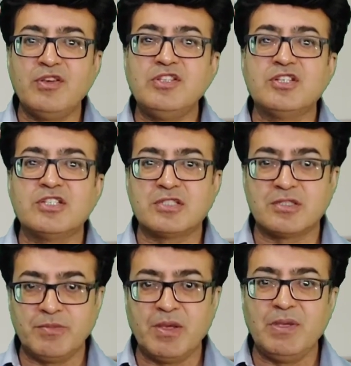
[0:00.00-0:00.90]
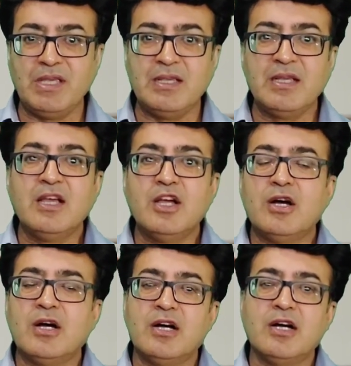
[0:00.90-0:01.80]
features may be
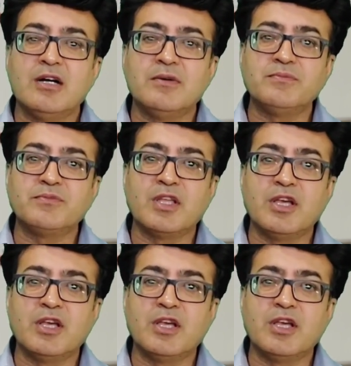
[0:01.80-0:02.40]
um,